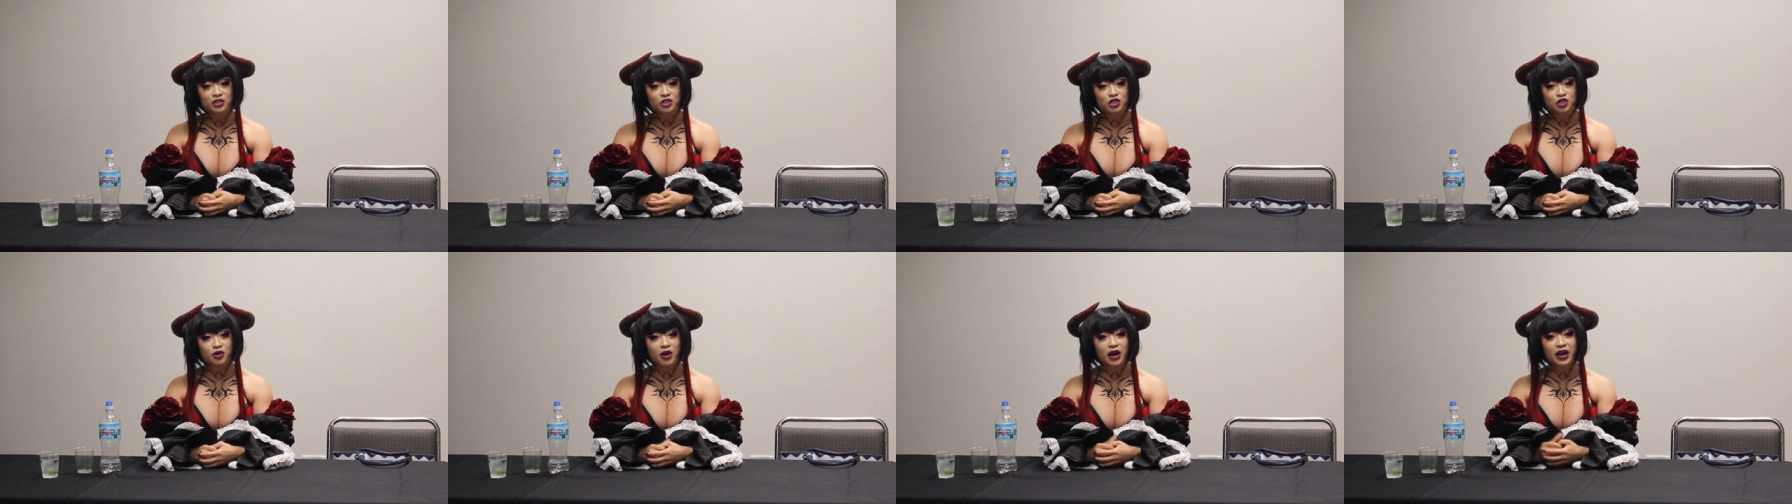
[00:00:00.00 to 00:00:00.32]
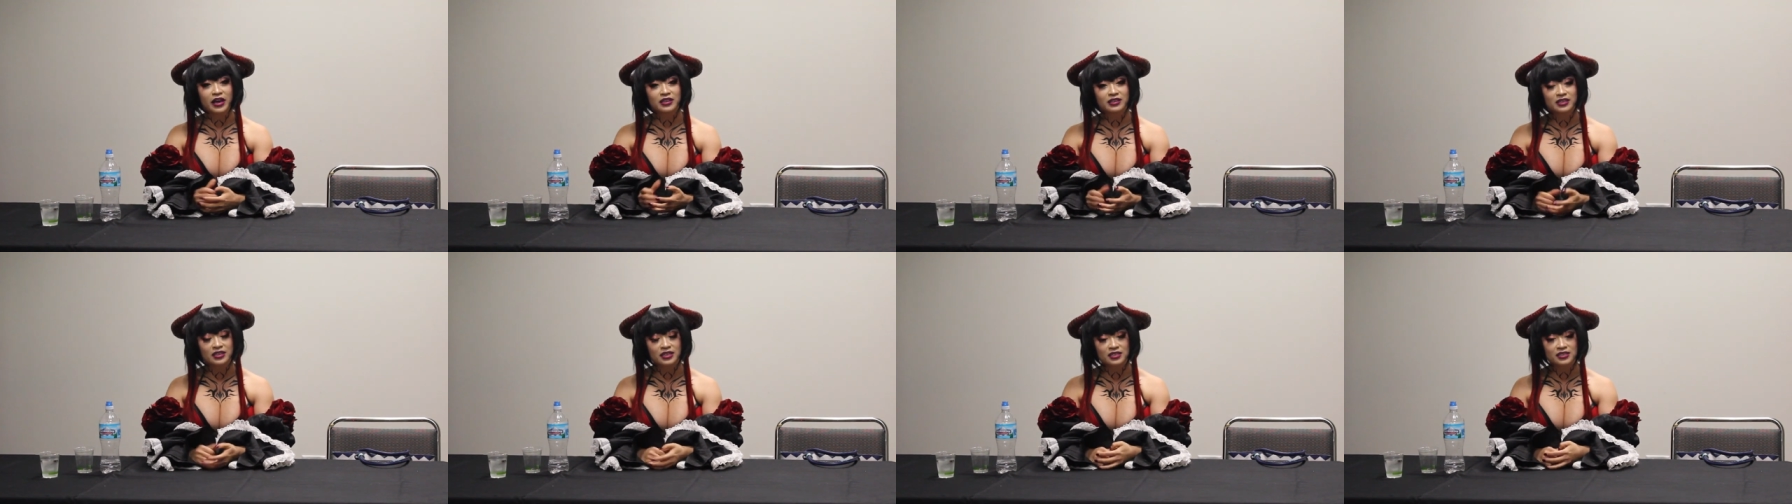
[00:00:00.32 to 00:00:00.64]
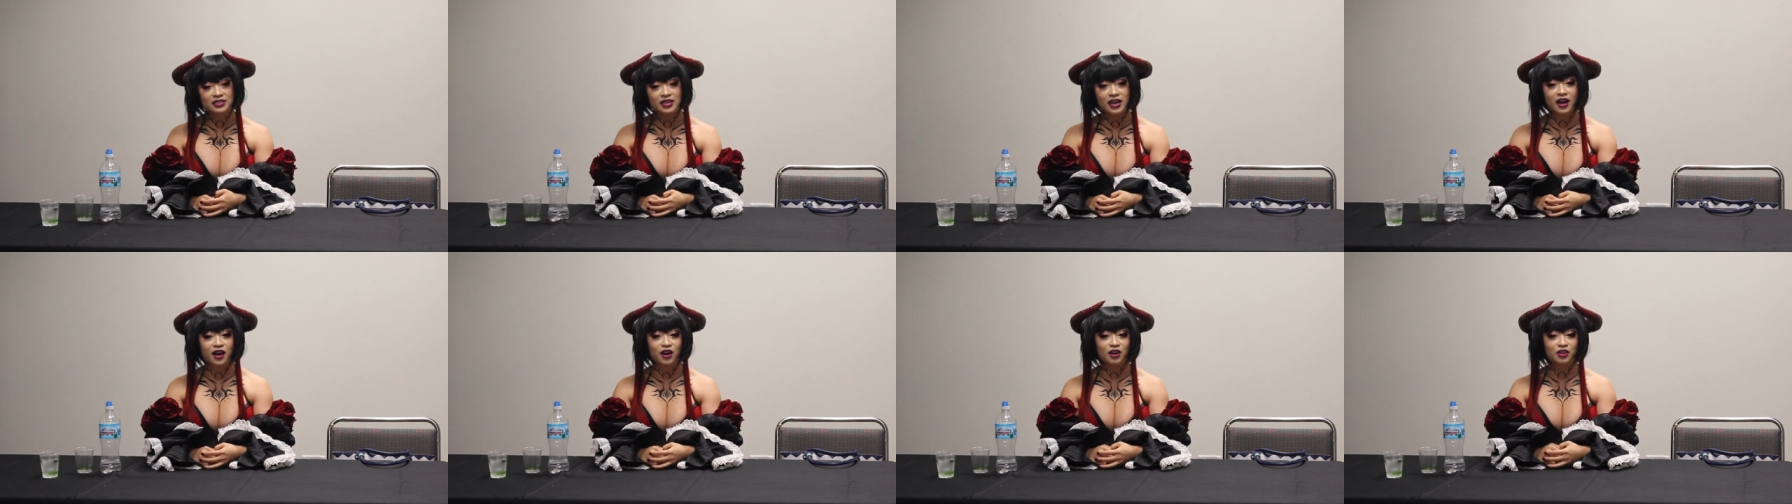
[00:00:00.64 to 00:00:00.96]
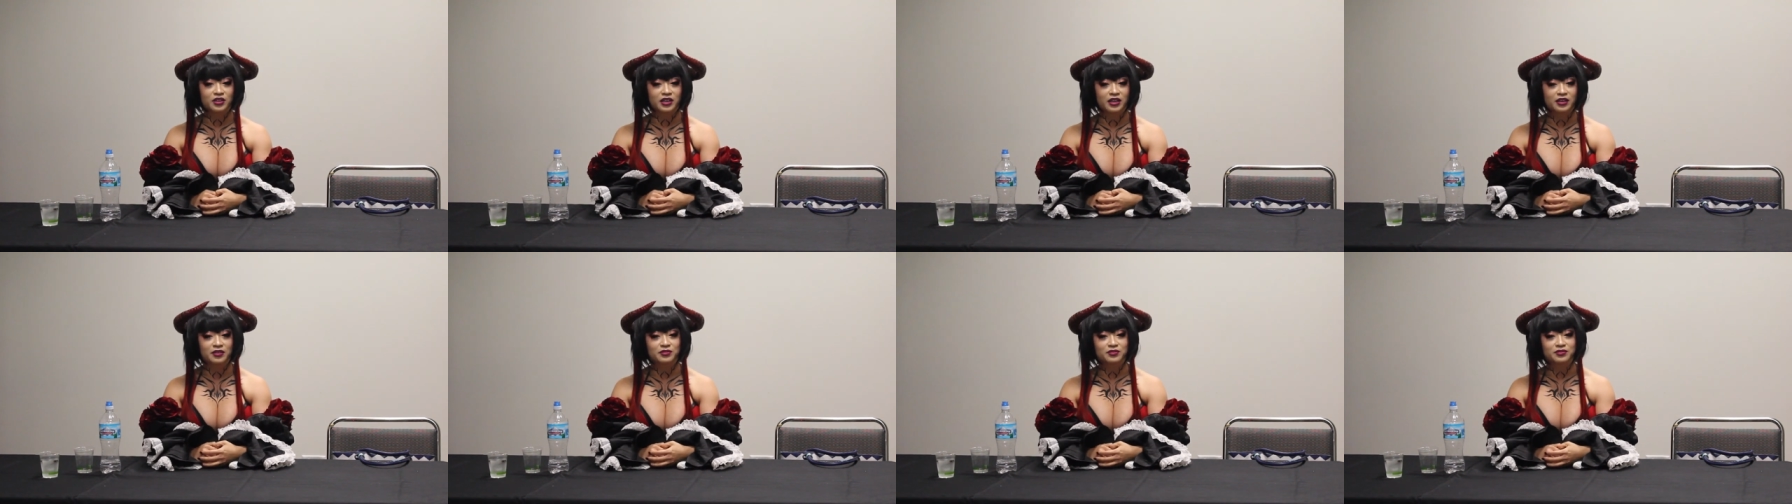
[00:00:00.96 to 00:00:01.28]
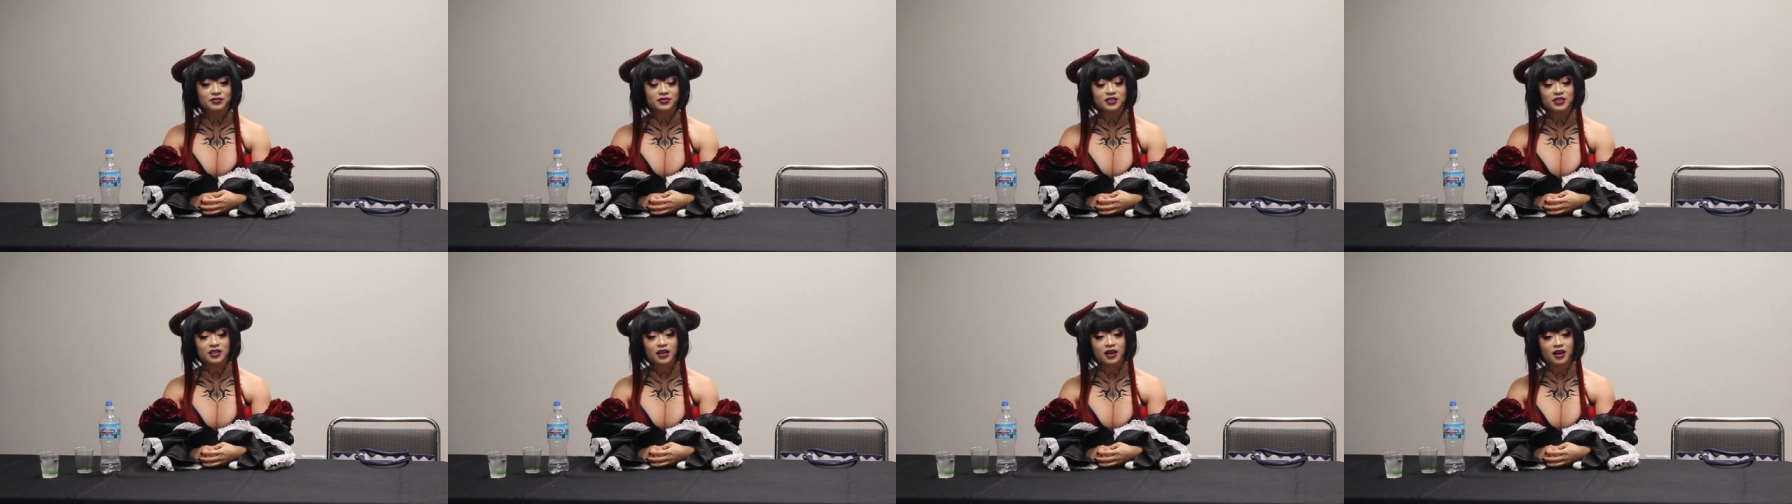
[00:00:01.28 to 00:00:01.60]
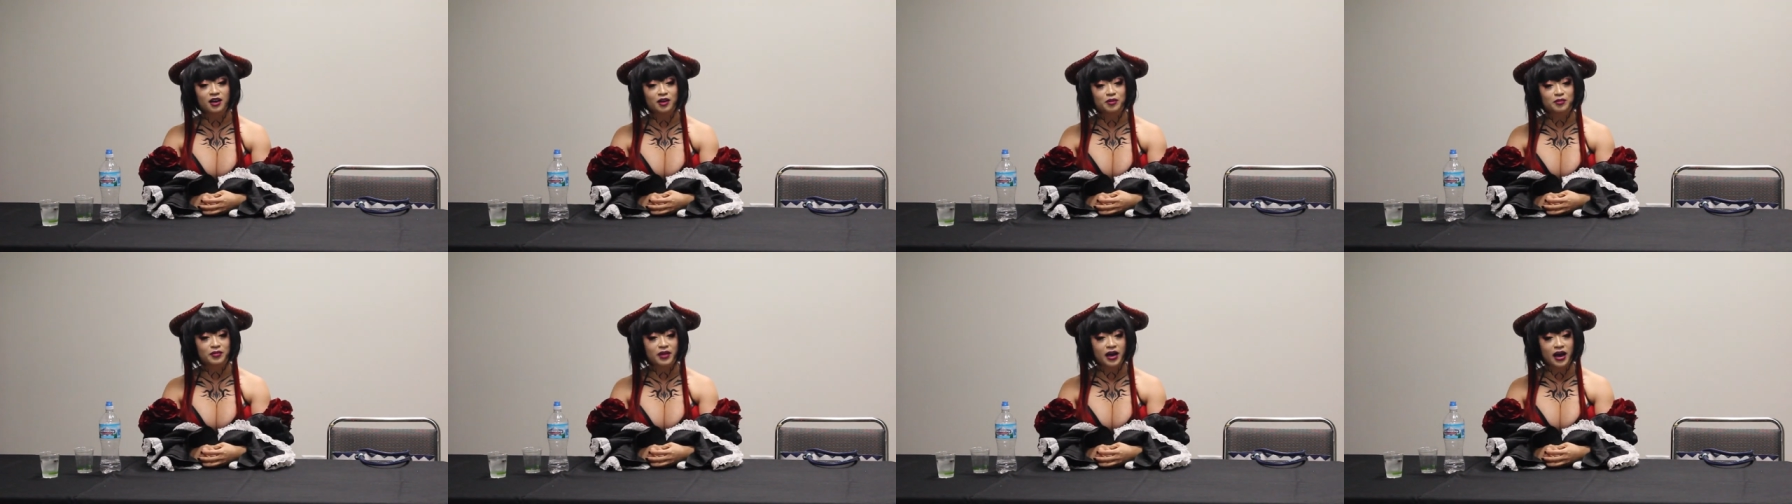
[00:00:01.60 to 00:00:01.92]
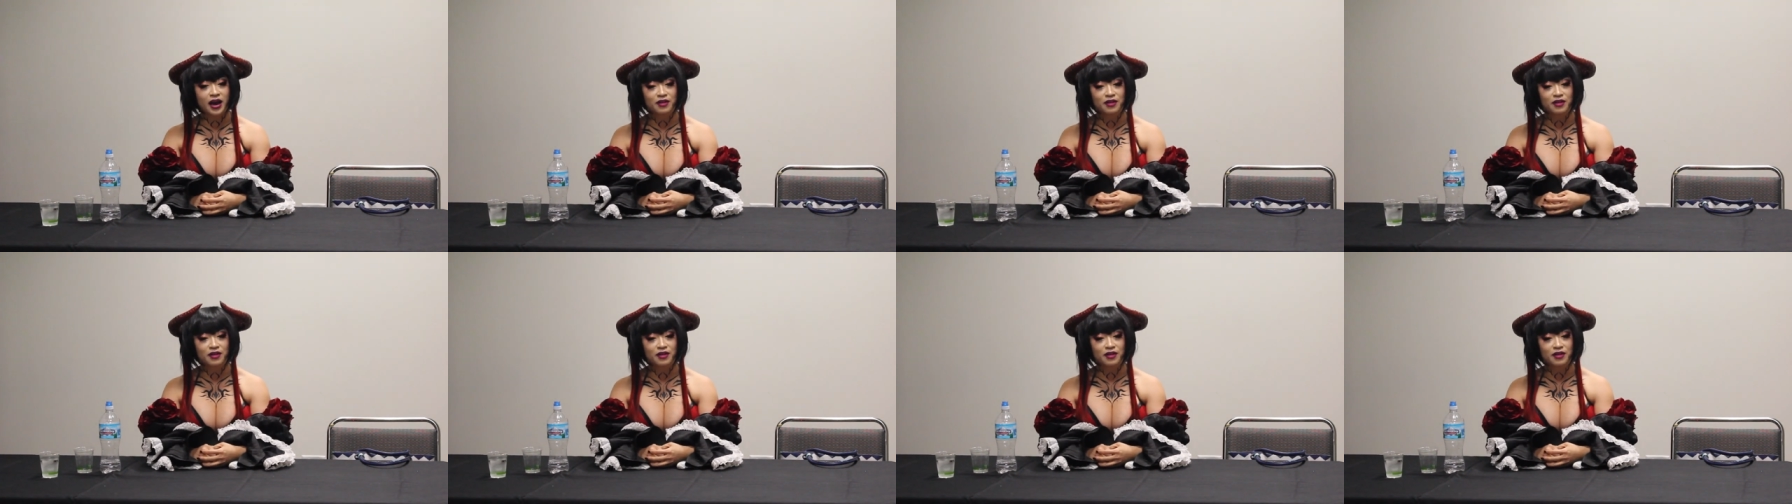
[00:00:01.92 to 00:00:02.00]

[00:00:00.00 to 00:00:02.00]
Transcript: trying things out and um,